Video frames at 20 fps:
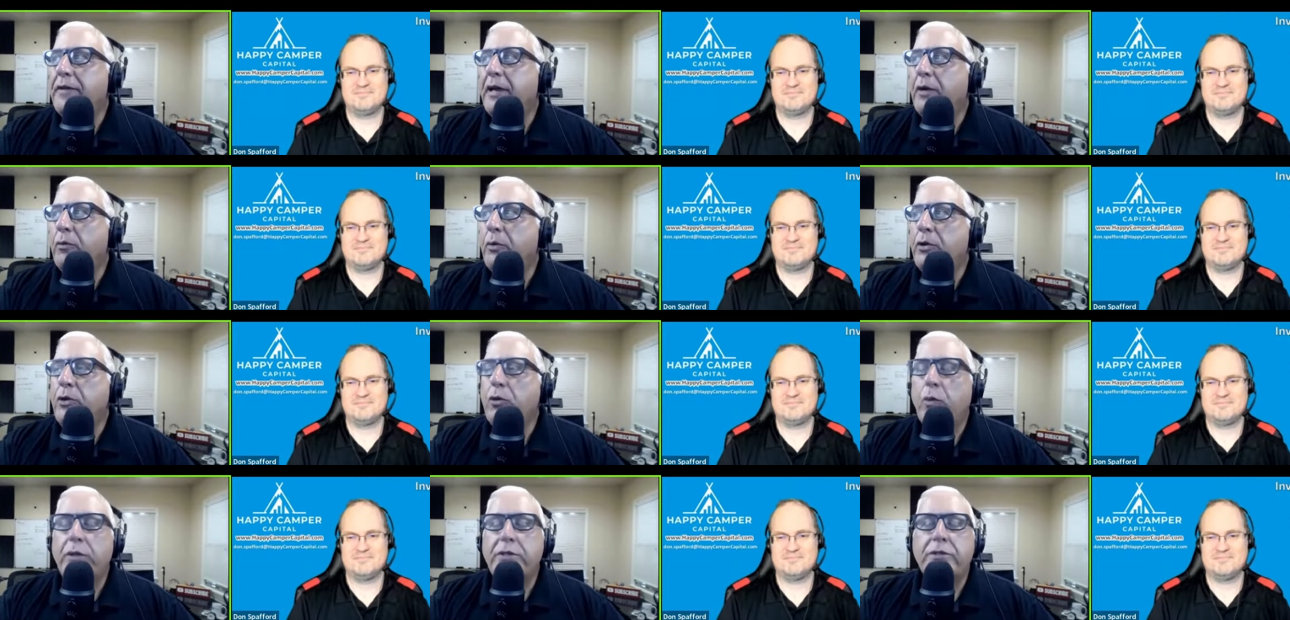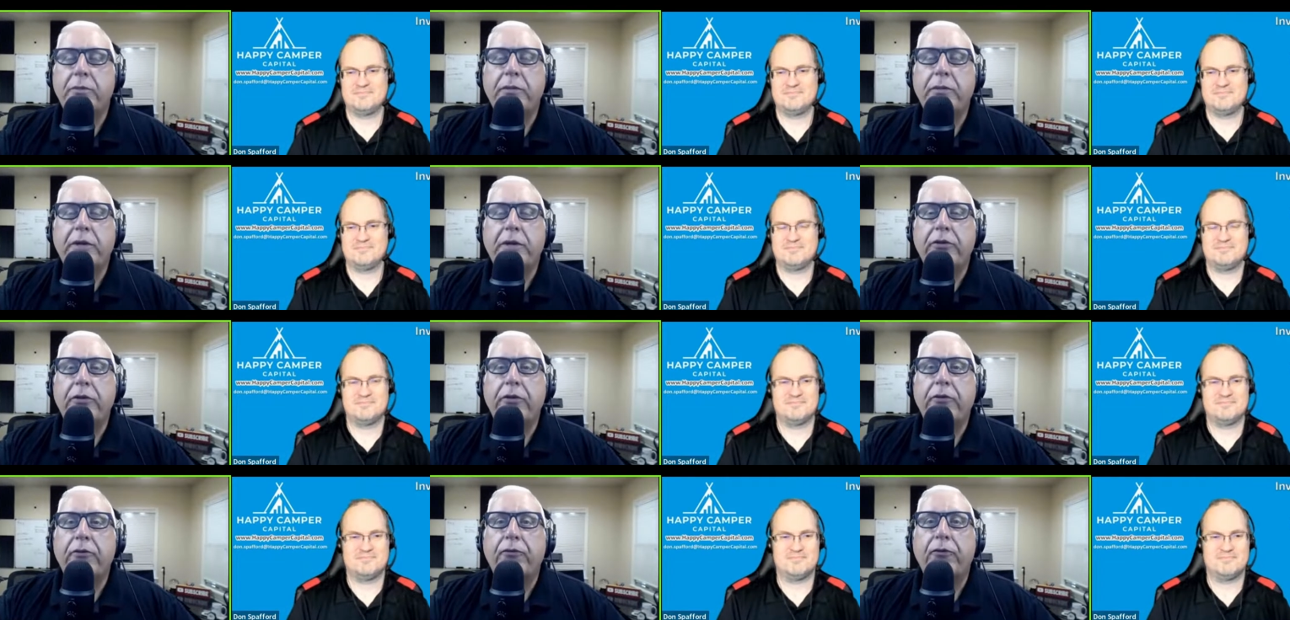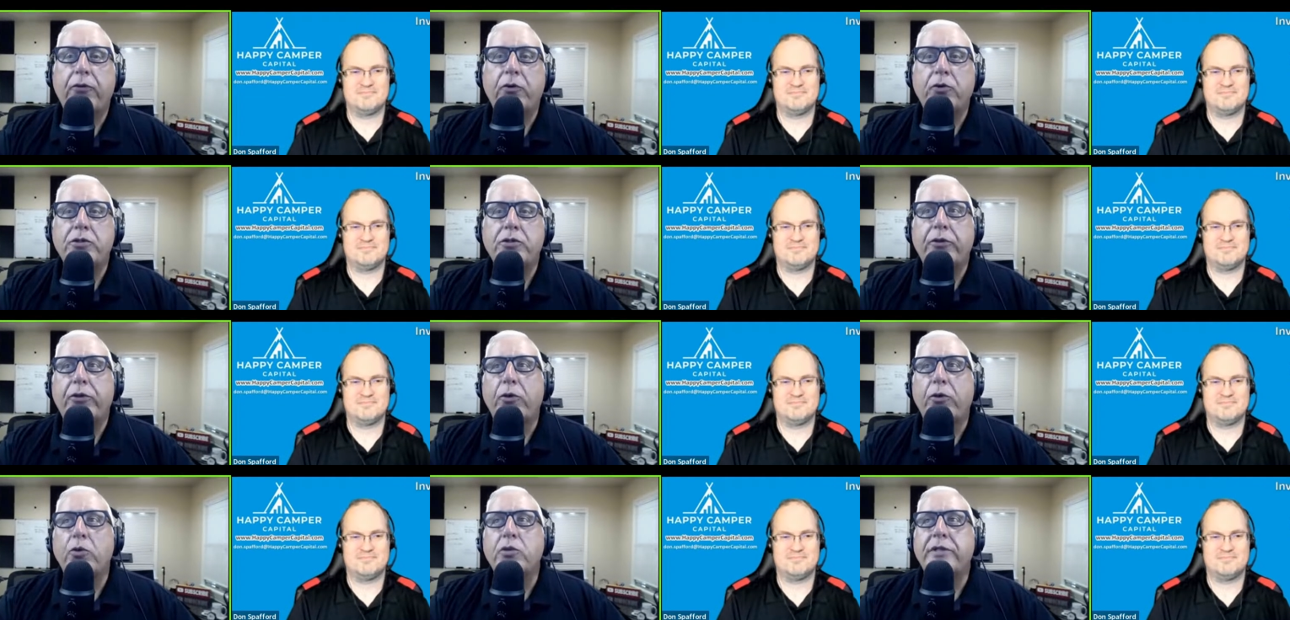Speaker 1: event we do once a month on the
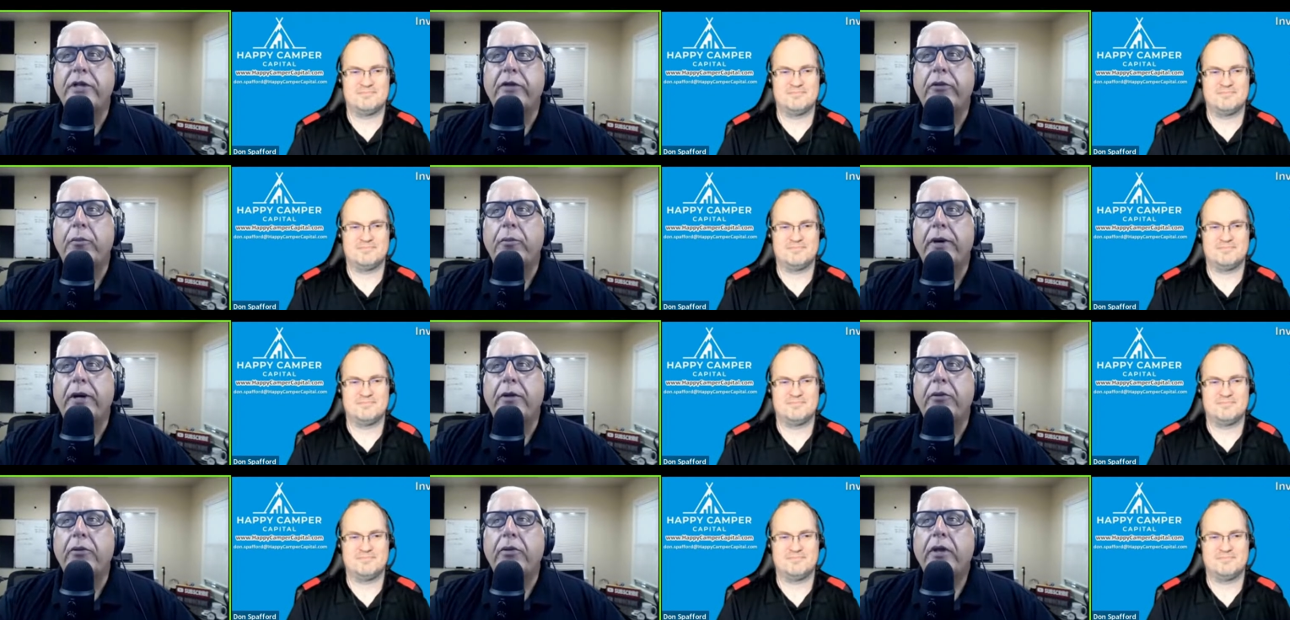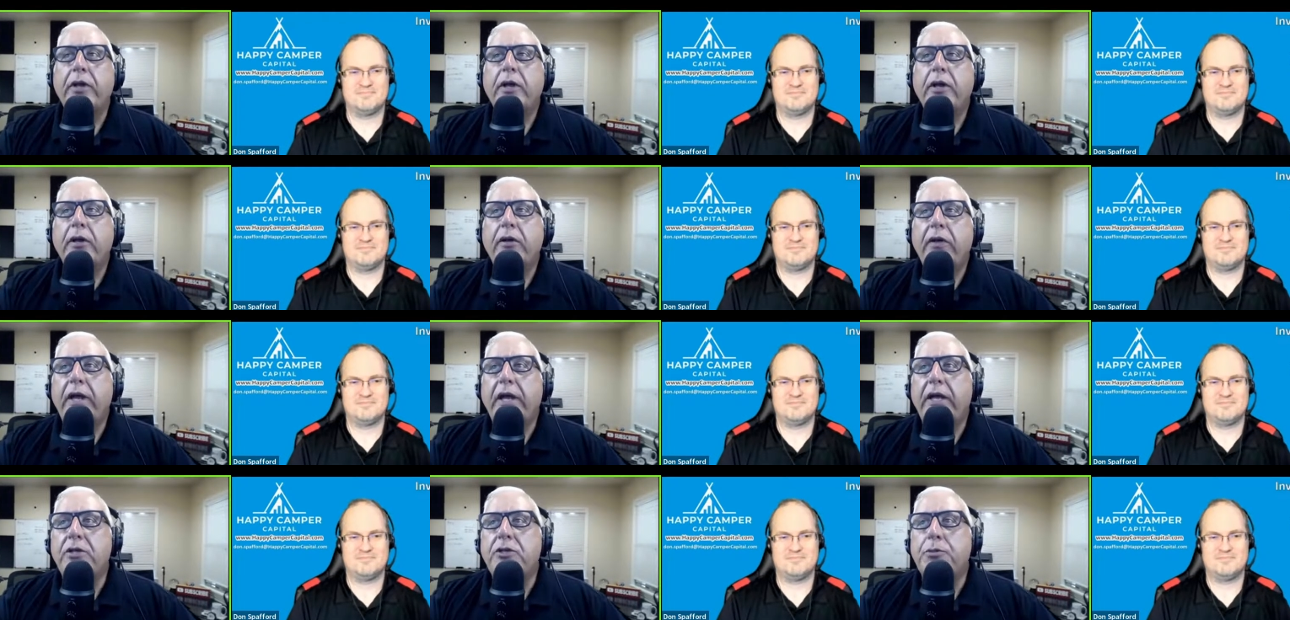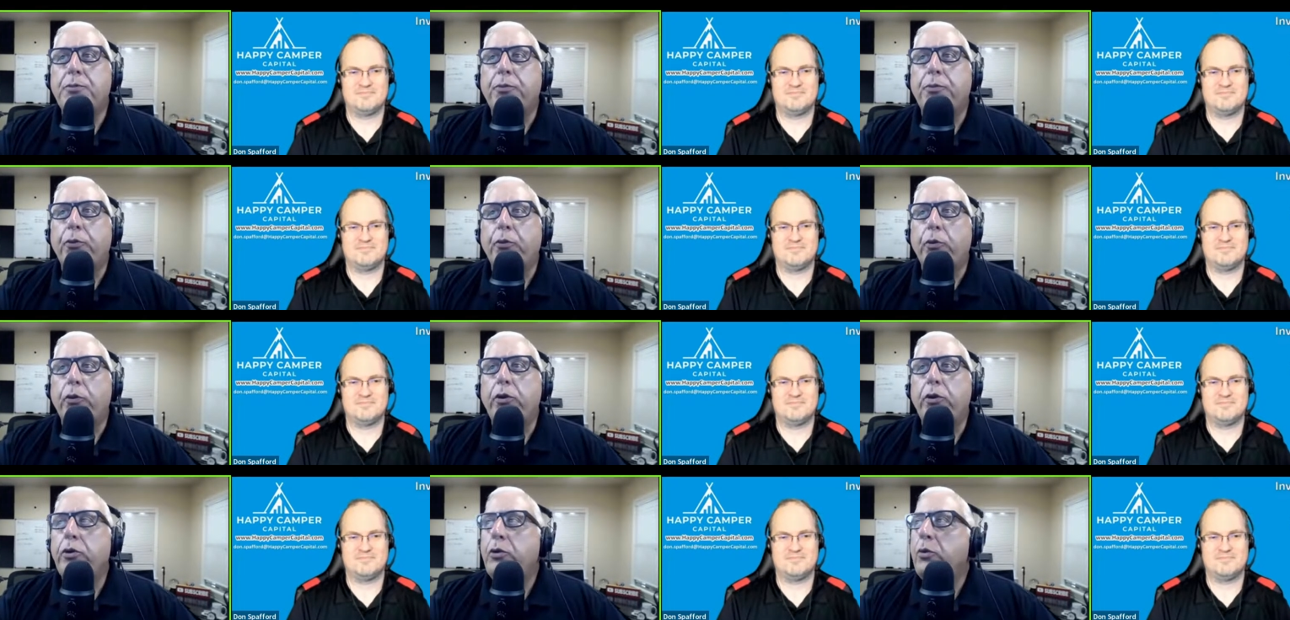first Thursday of the month. It's
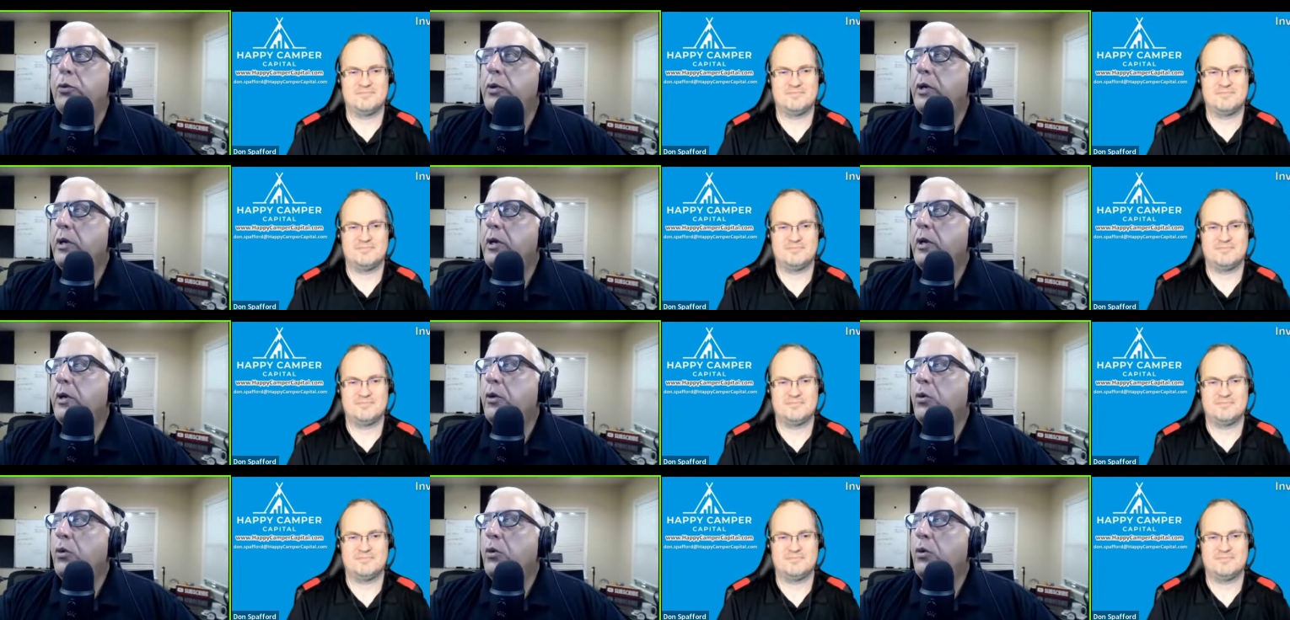Brew